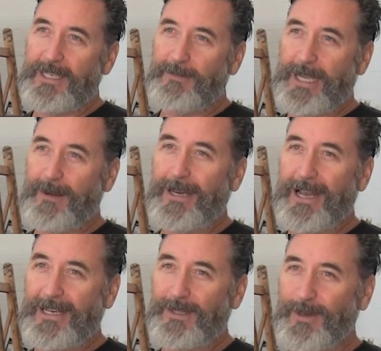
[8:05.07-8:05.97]
to become an
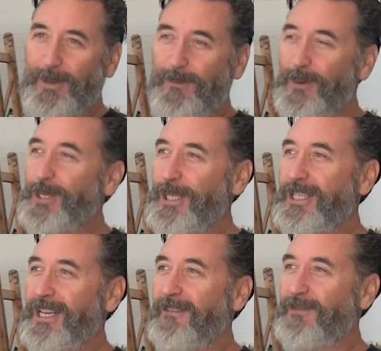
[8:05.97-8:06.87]
artist, one of the first
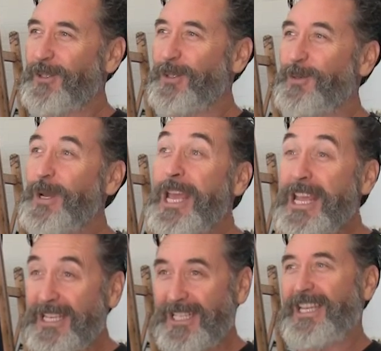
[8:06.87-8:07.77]
things you have to do
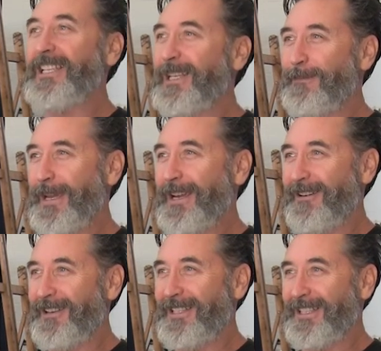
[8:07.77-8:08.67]
is kill your
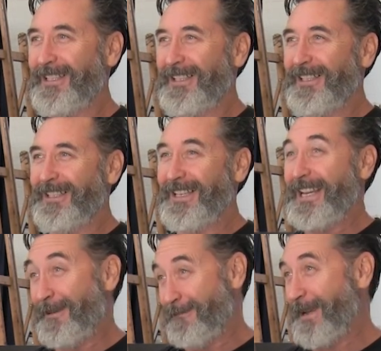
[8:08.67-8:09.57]
parents,
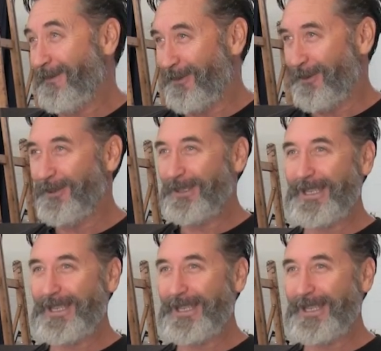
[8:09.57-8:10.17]
in a metaphor.